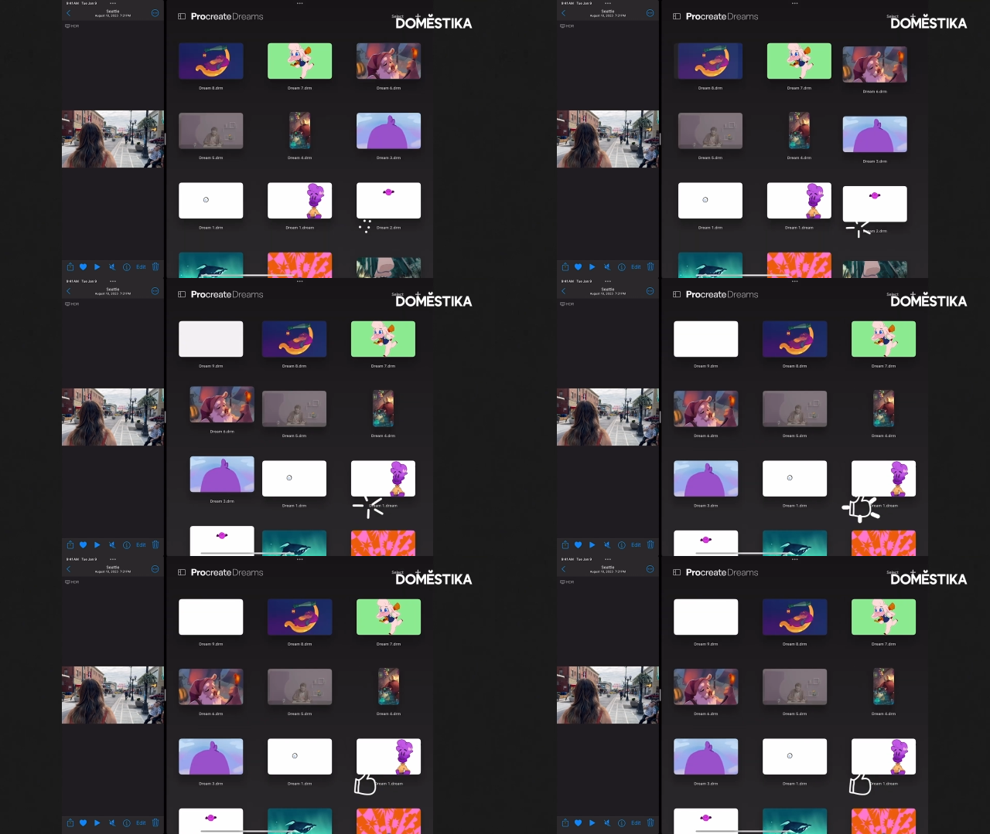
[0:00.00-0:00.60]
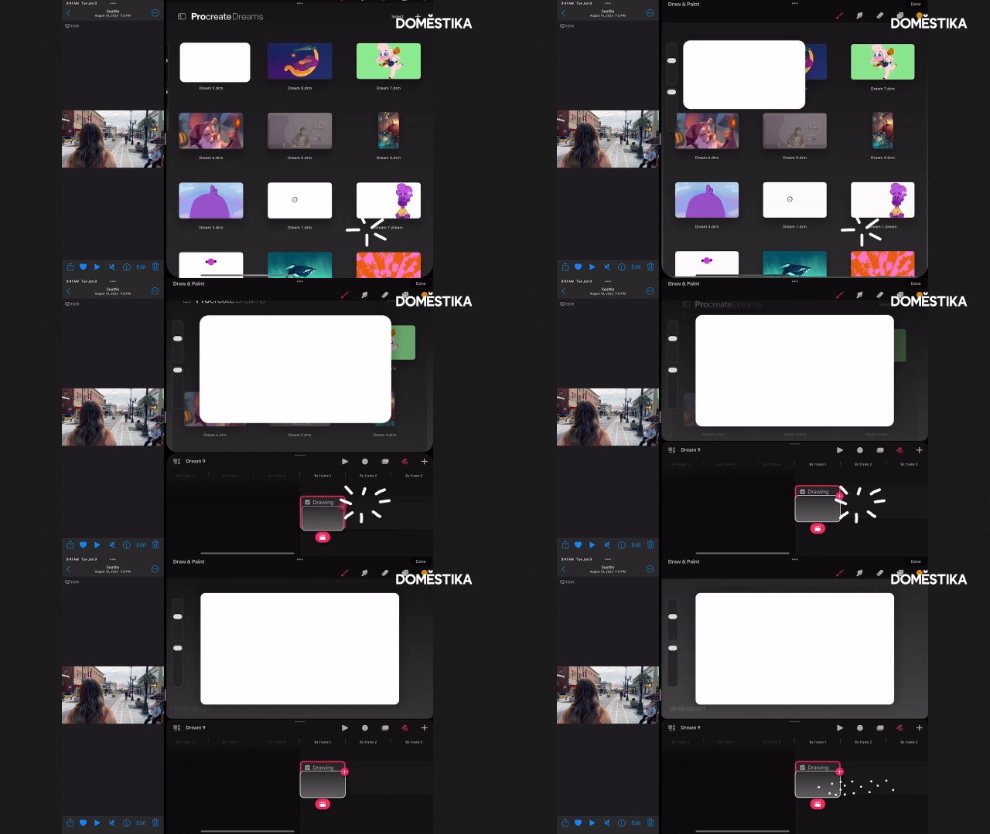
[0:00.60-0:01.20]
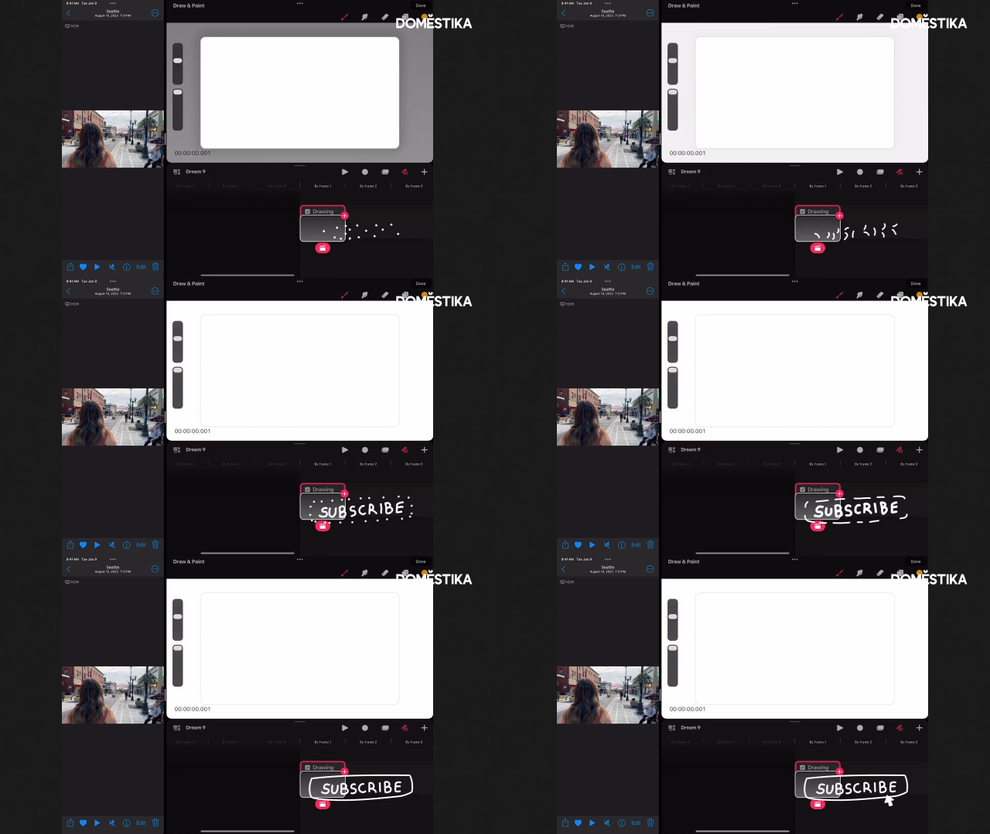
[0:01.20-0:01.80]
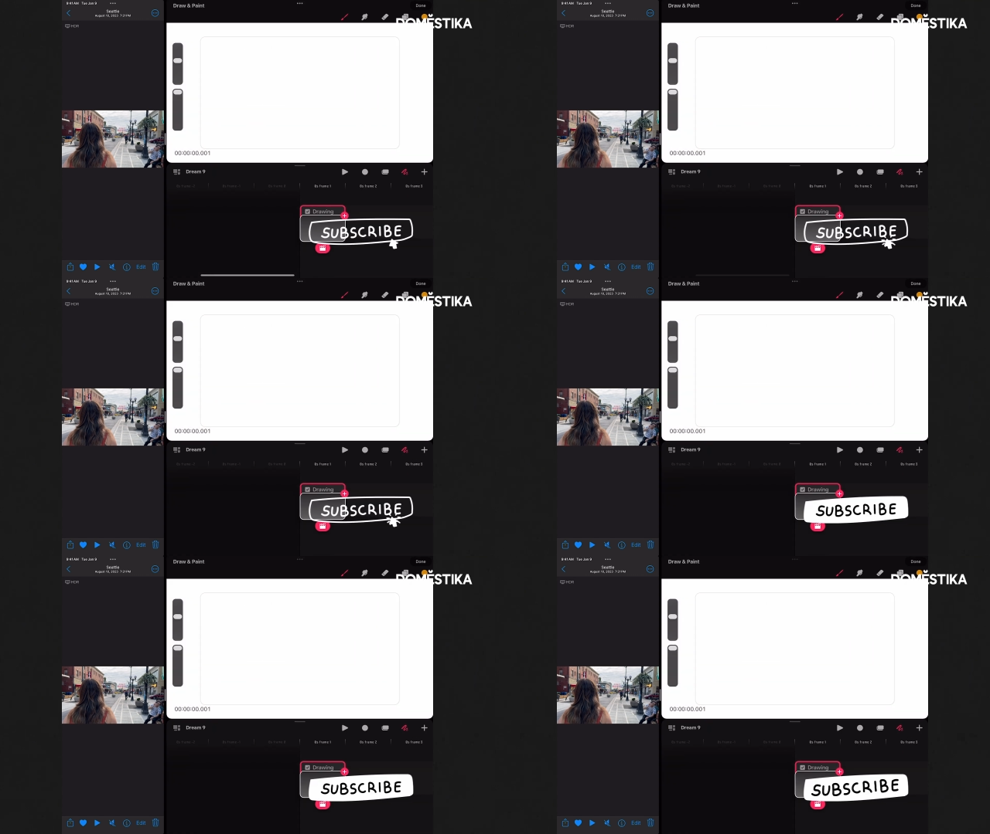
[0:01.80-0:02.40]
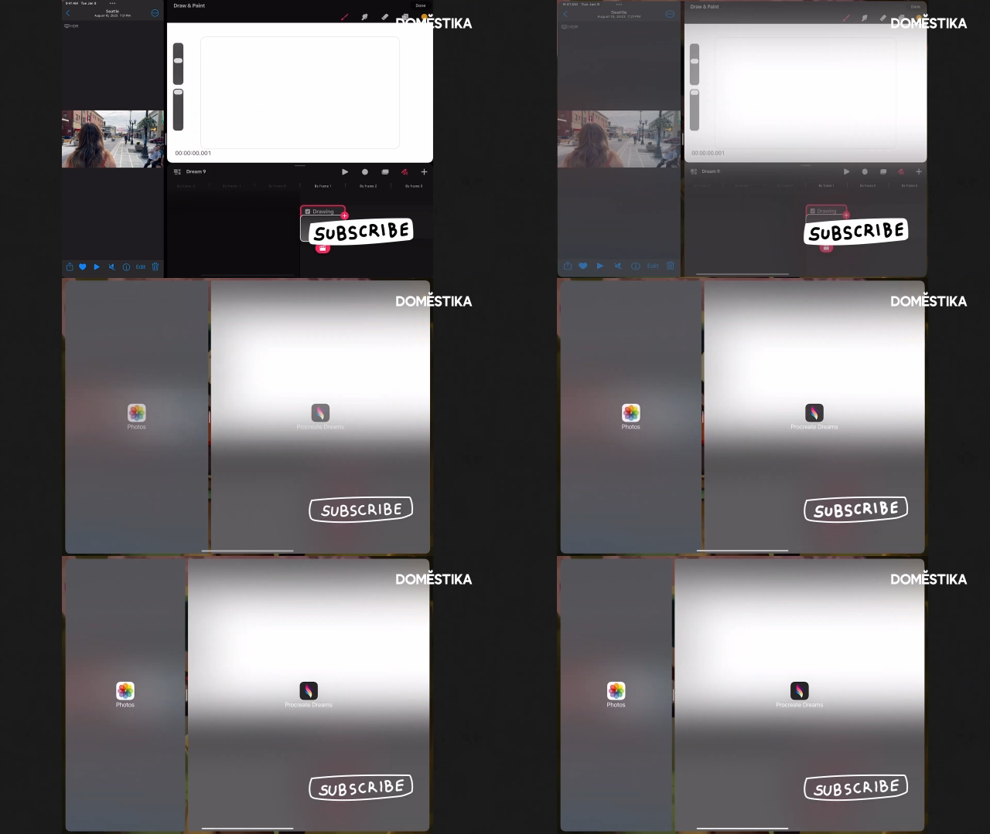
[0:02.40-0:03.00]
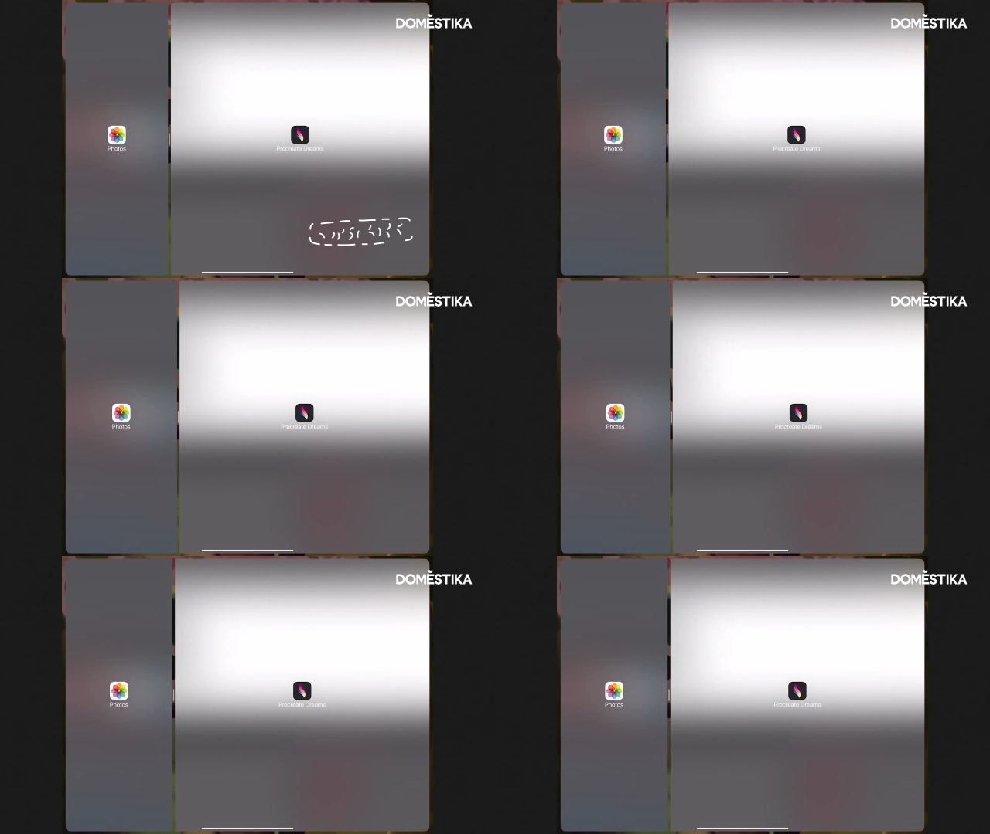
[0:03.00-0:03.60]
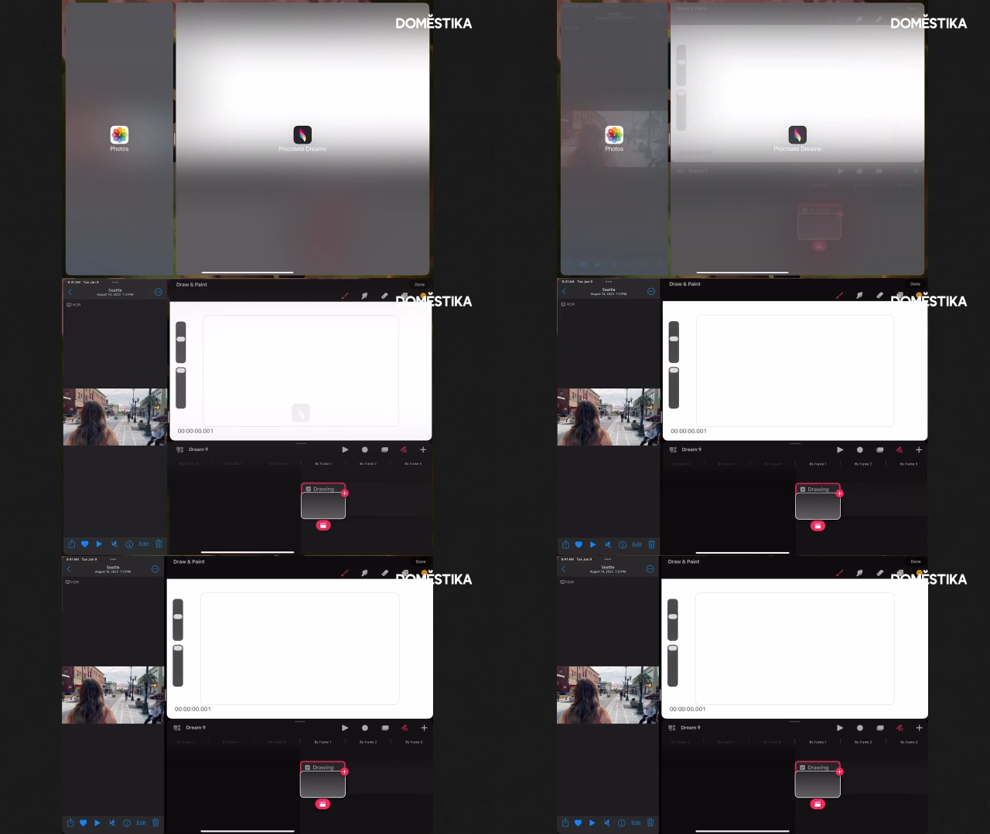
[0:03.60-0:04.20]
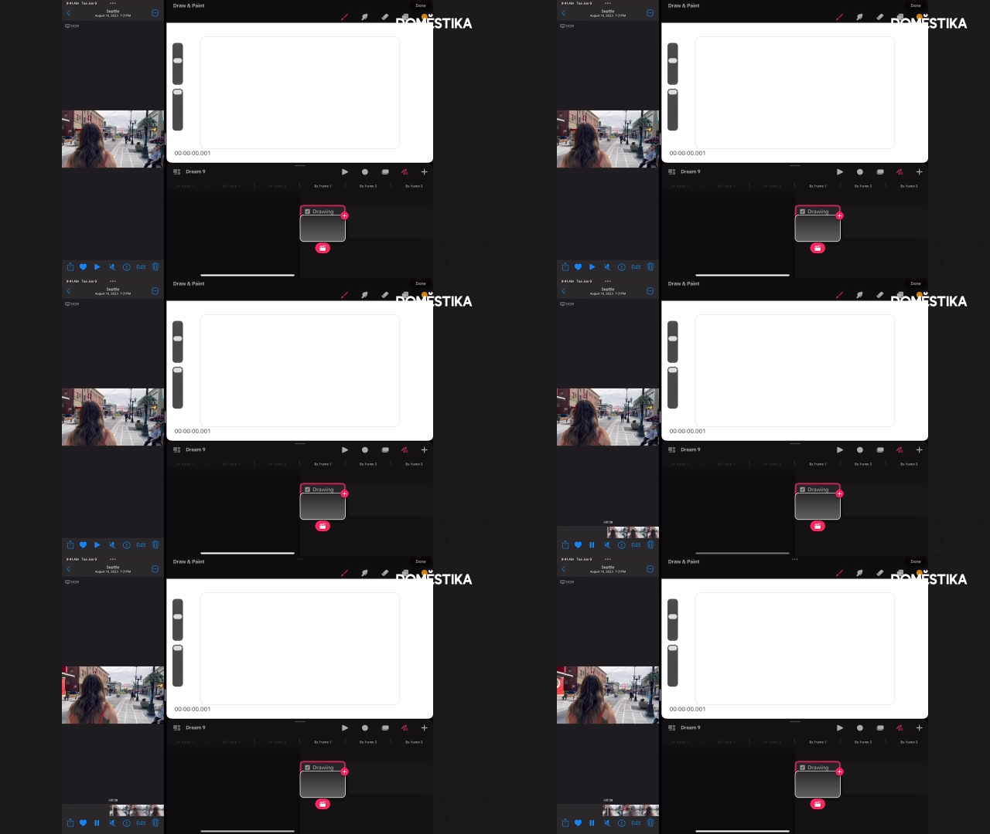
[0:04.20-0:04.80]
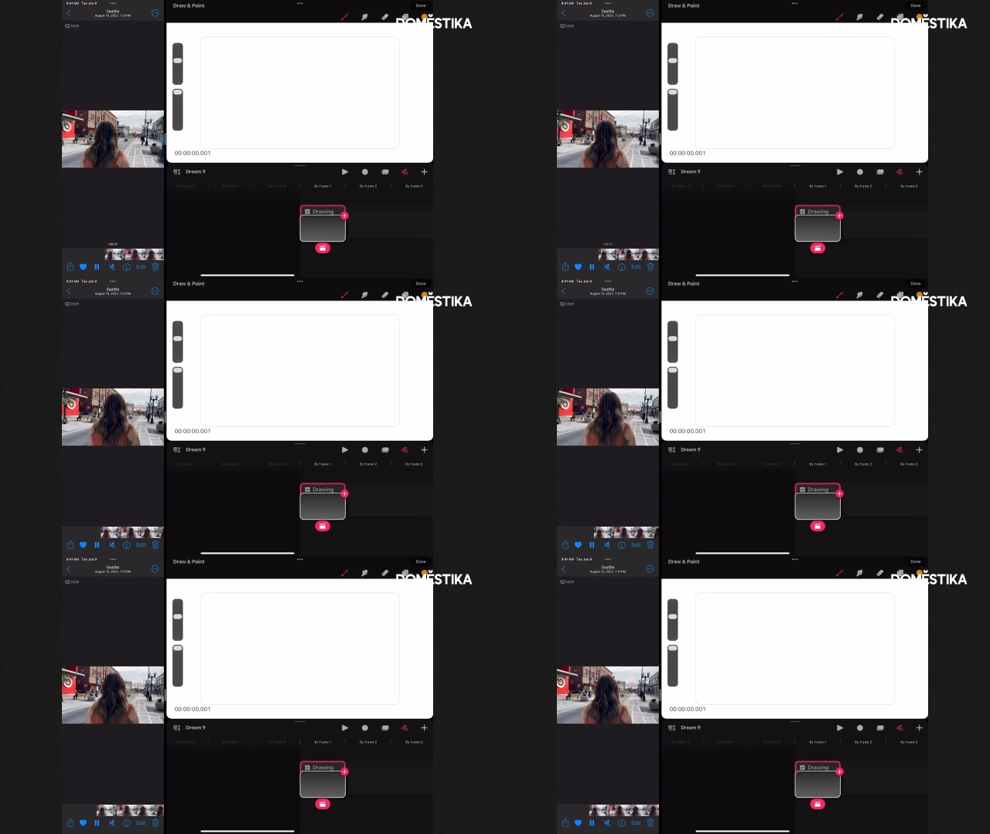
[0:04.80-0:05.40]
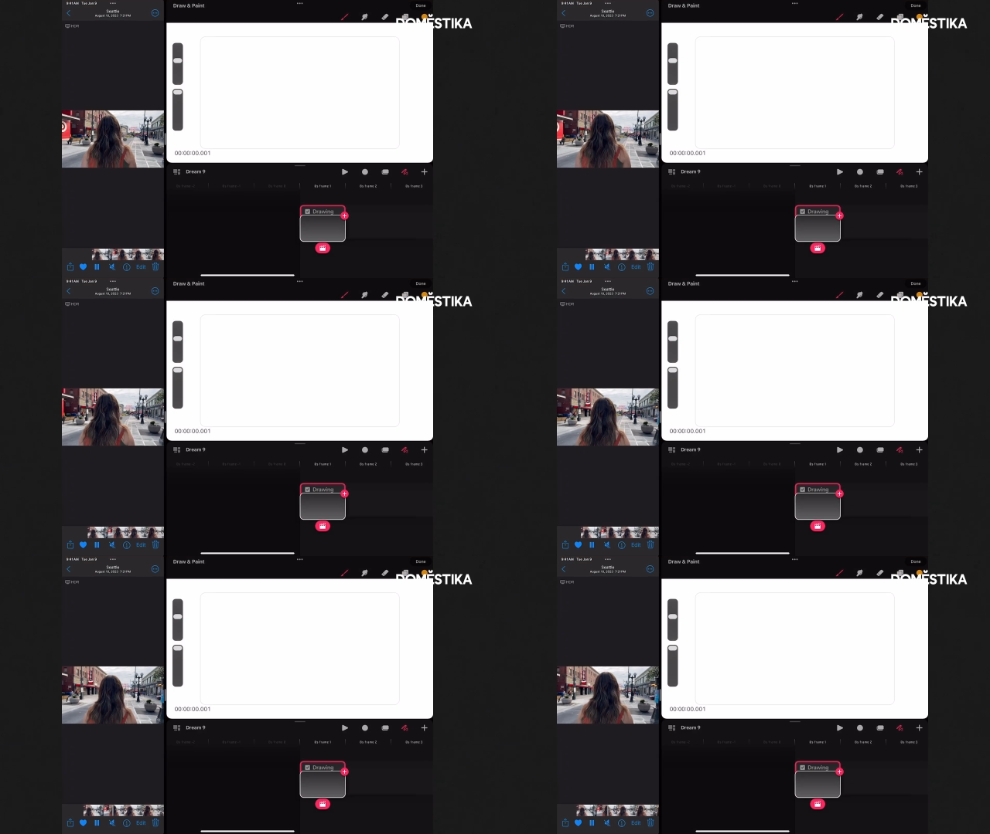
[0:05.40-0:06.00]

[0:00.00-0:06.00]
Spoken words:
(no speaker visible)